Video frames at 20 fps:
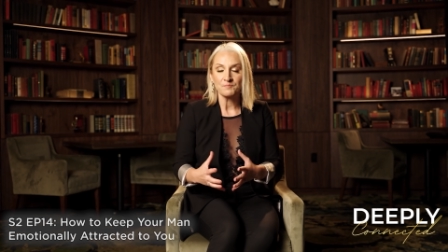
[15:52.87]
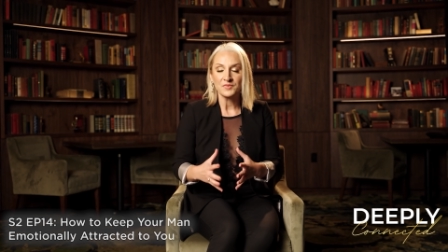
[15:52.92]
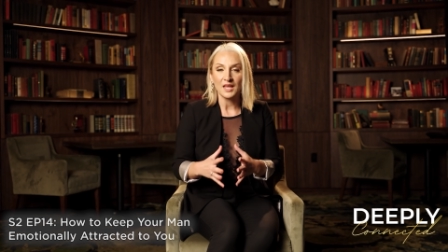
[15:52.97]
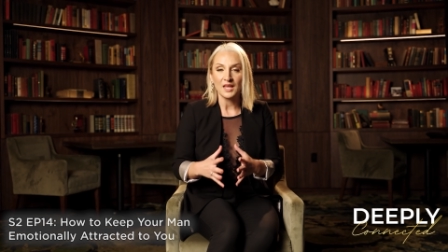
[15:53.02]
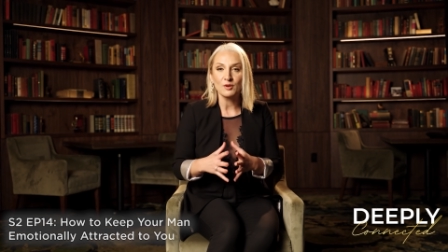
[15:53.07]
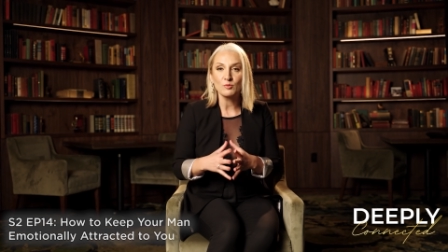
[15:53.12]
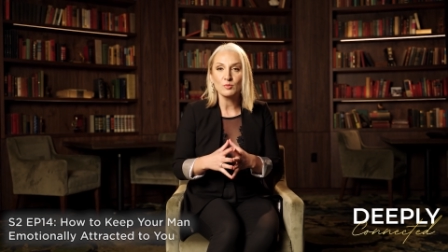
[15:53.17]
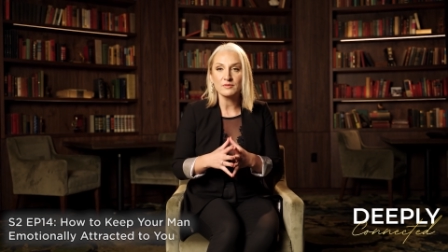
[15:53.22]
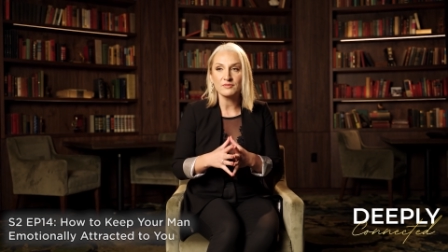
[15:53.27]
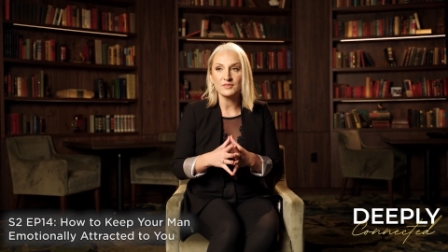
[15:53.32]

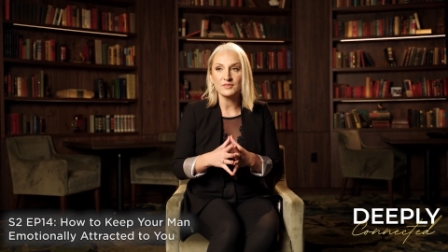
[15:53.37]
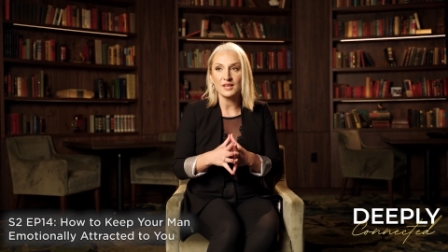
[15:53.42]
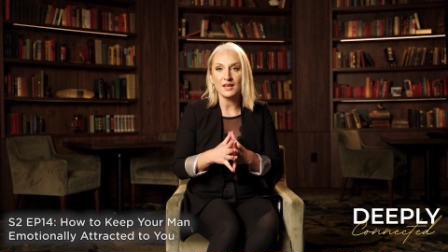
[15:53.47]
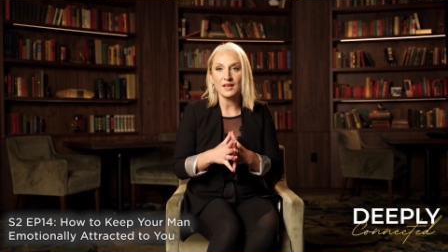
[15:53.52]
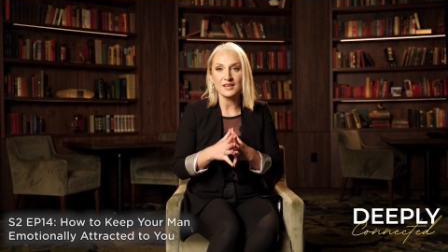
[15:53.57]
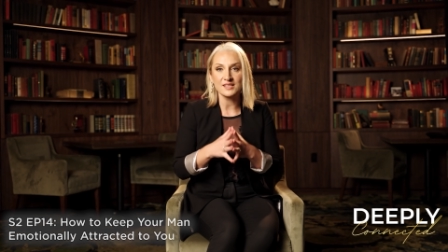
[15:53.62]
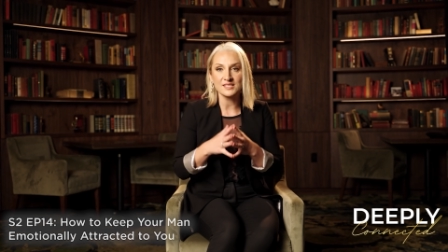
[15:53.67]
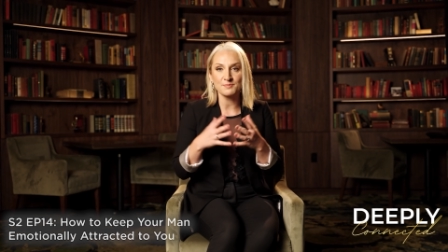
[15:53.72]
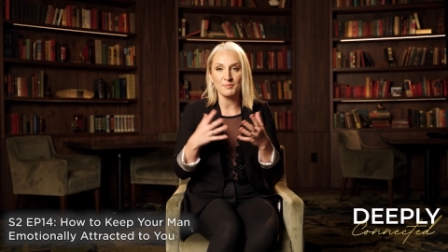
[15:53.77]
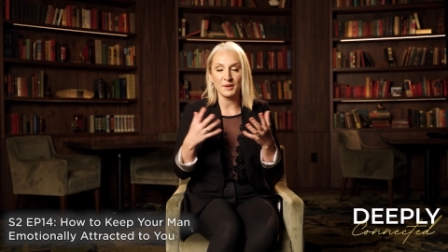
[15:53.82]
And with the
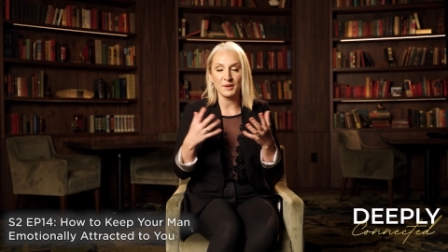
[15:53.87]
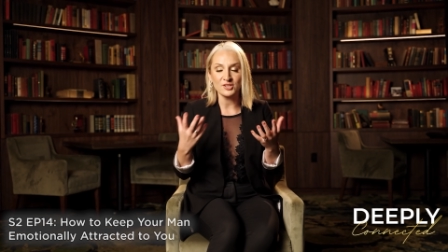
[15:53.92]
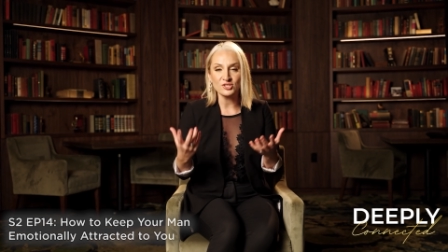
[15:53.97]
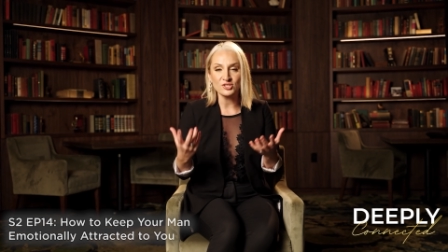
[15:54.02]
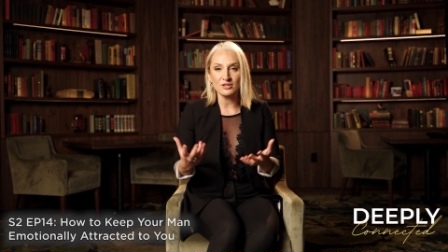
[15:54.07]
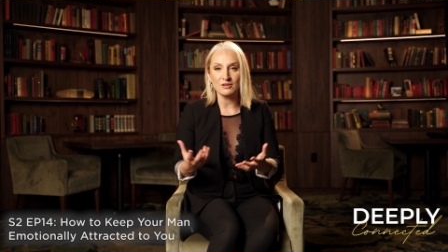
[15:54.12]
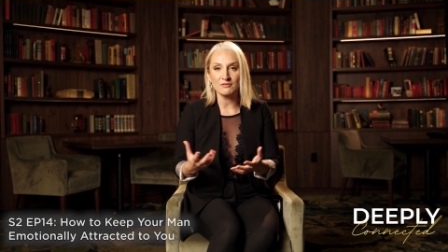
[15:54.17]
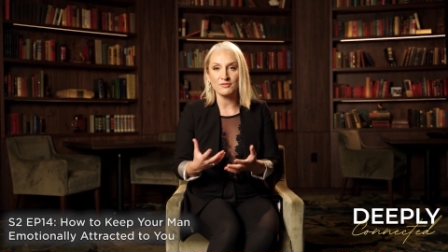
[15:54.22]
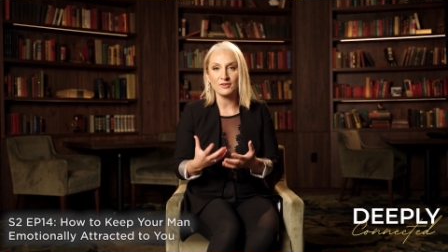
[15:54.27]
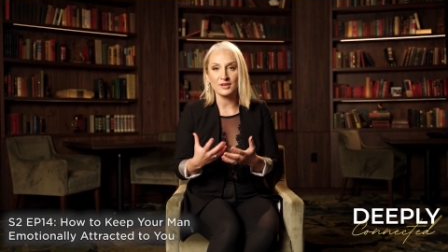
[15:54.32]

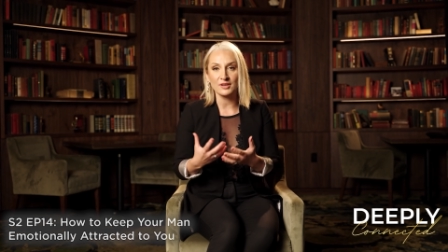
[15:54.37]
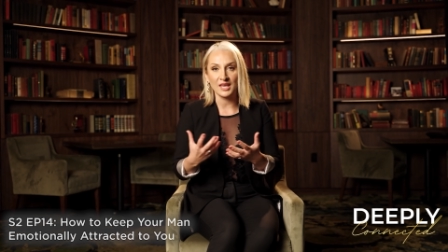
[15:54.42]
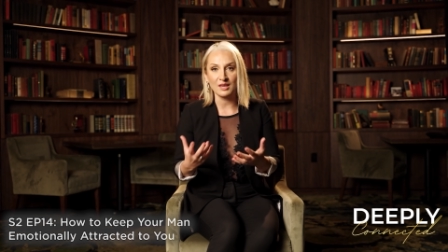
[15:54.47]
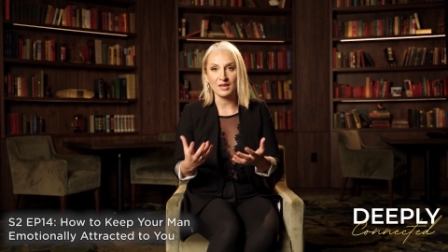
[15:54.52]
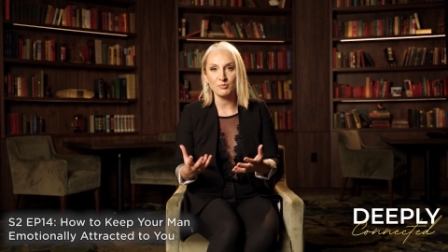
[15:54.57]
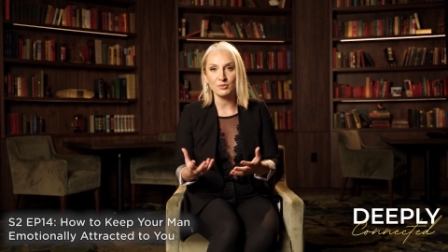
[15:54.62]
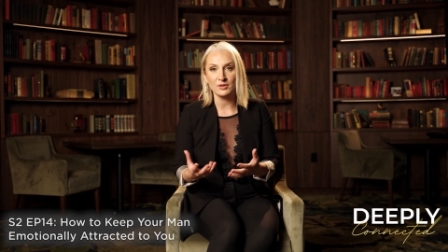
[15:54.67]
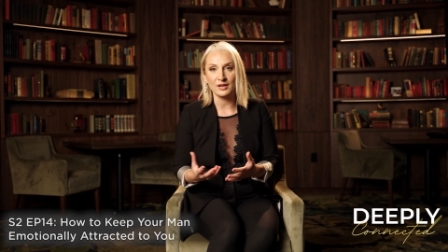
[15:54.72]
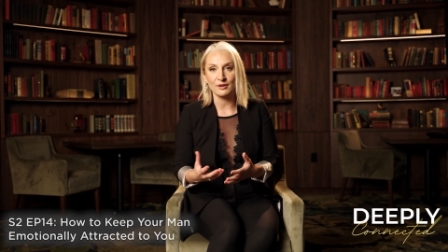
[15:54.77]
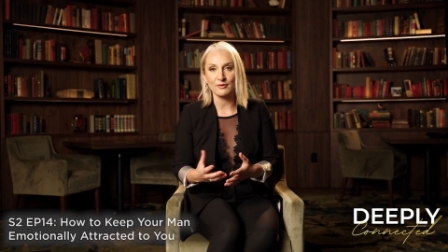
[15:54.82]
expansion of
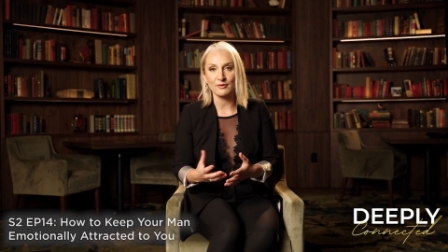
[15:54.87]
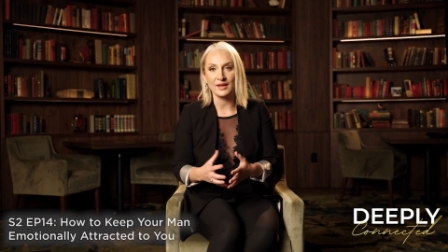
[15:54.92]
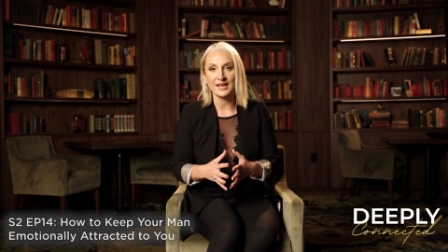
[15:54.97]
vocabulary,